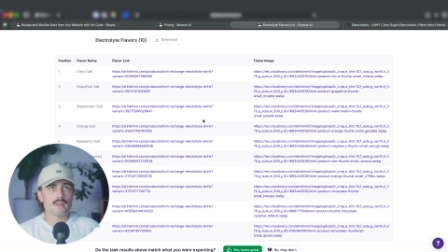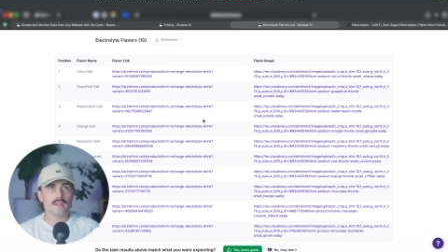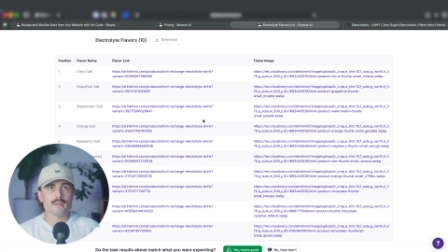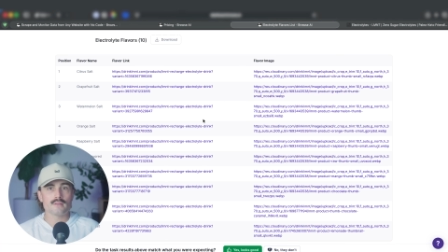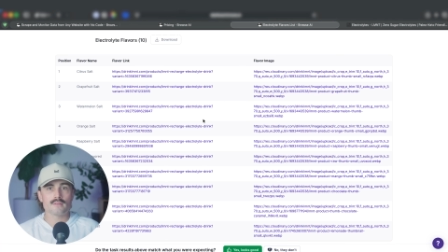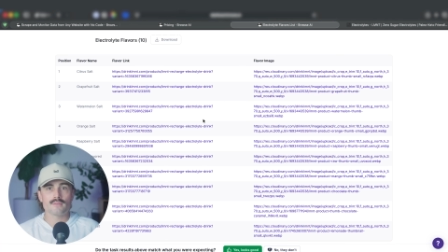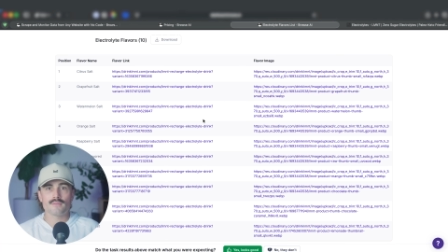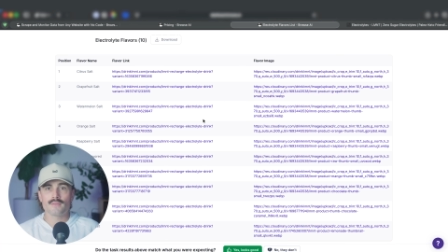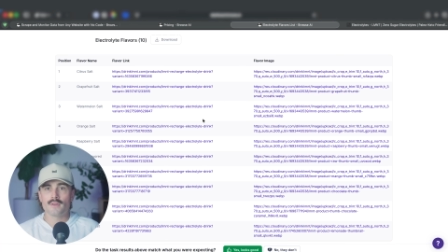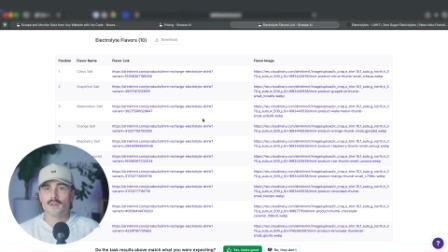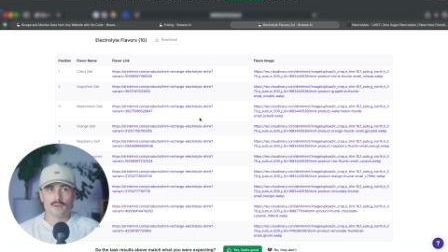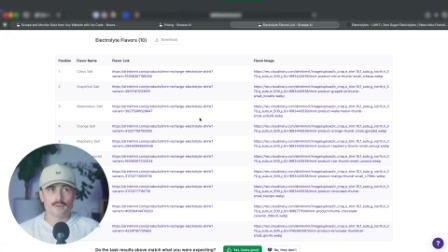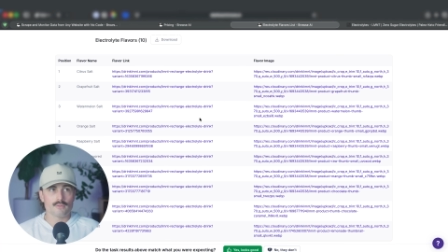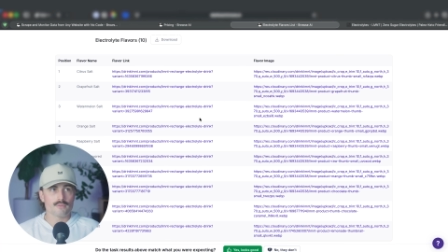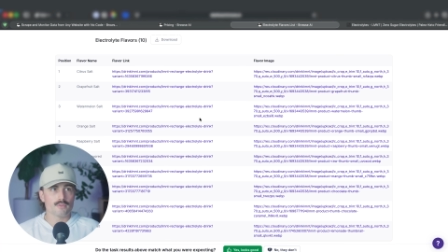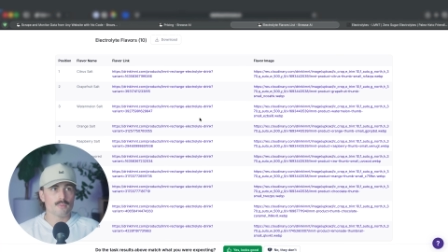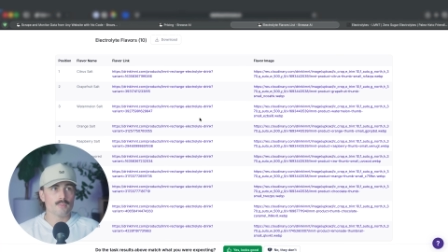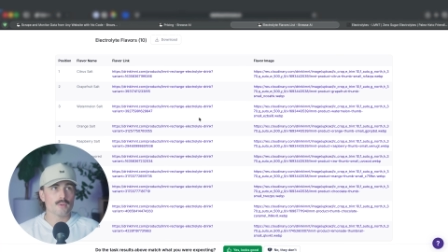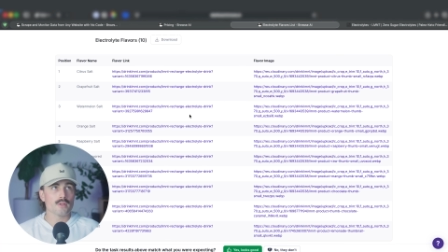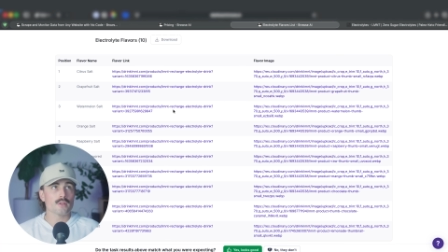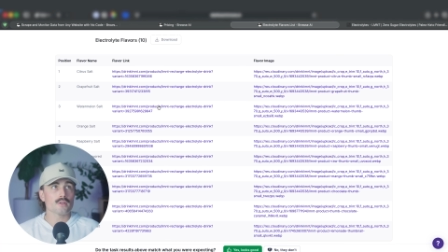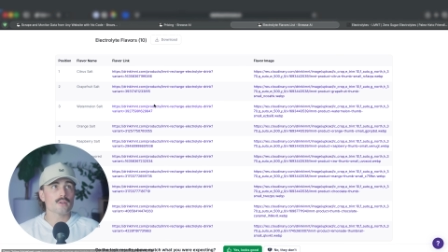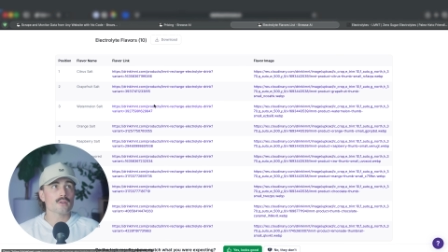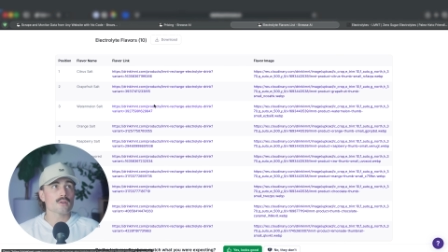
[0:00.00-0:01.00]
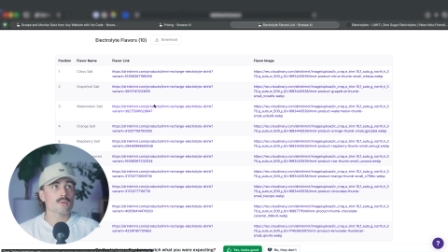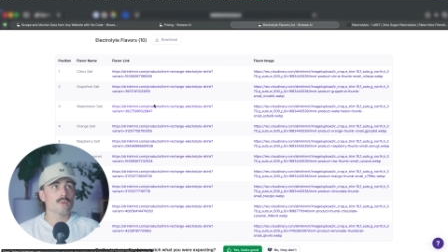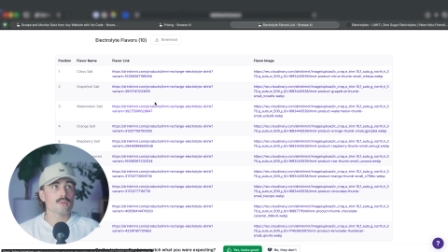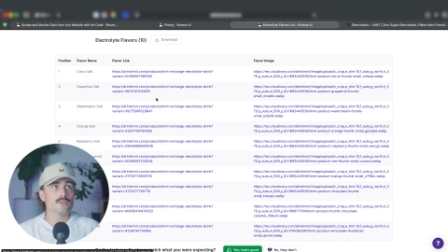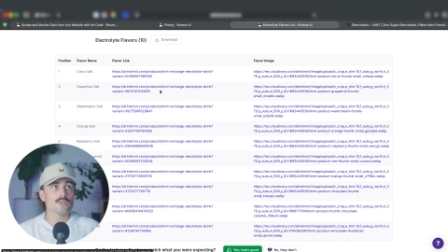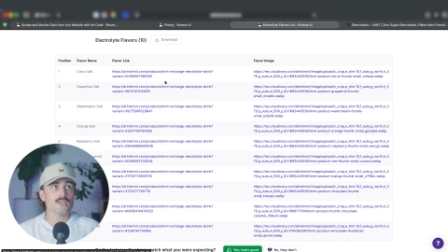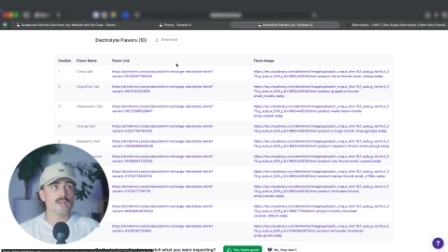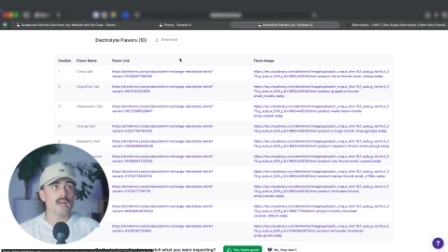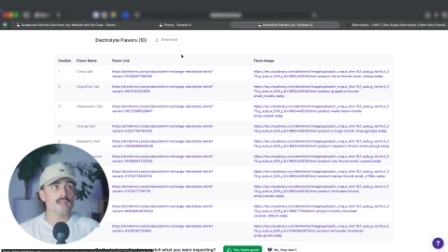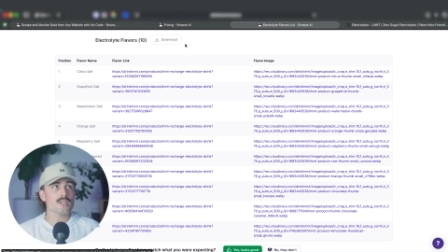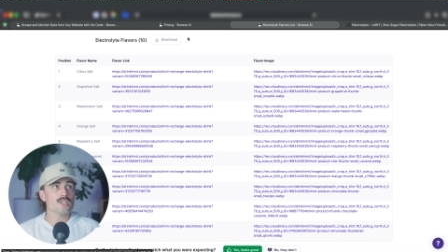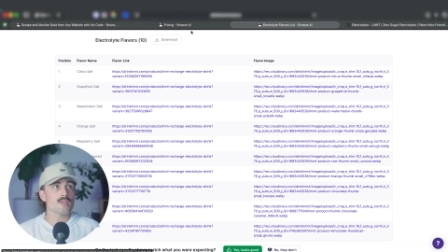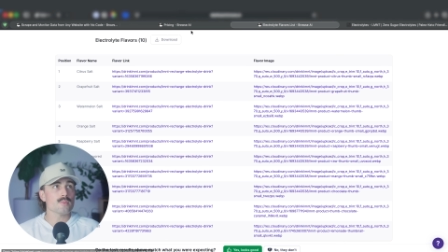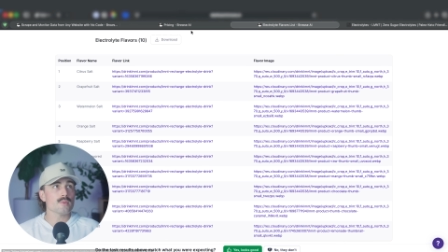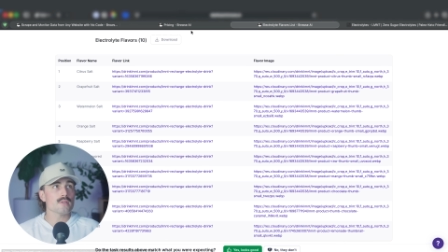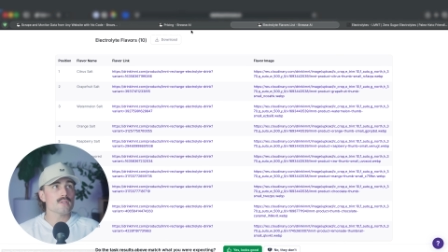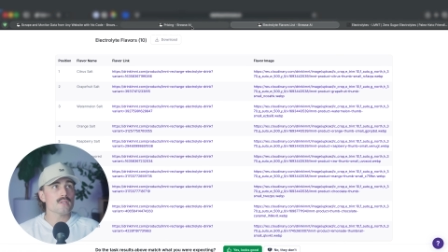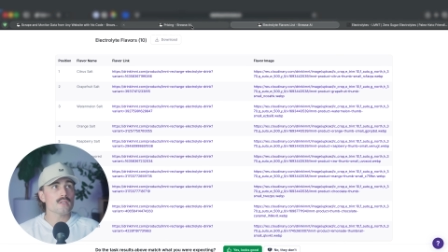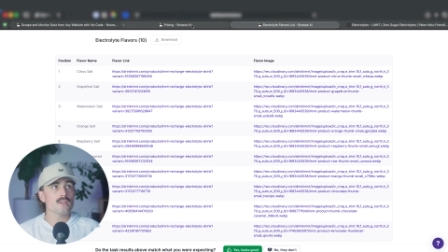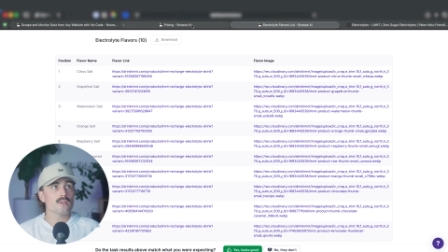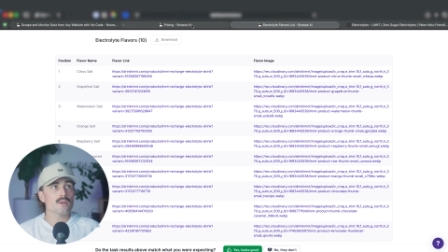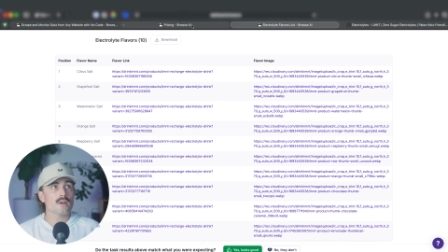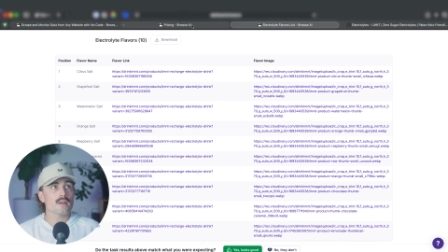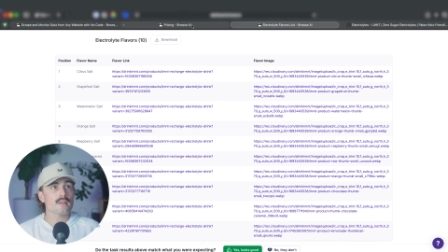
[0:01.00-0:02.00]
If you're familiar with
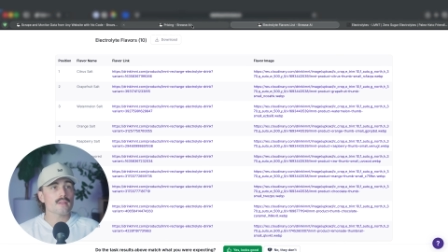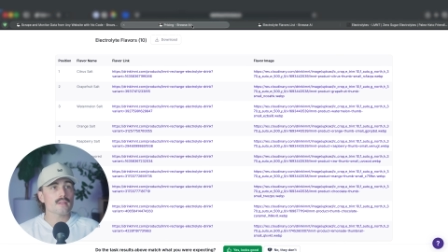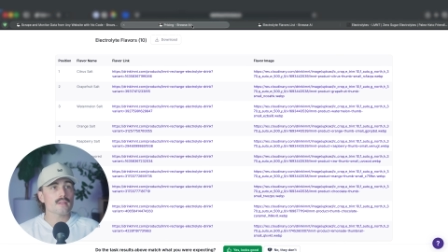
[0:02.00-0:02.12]
ChatGPT or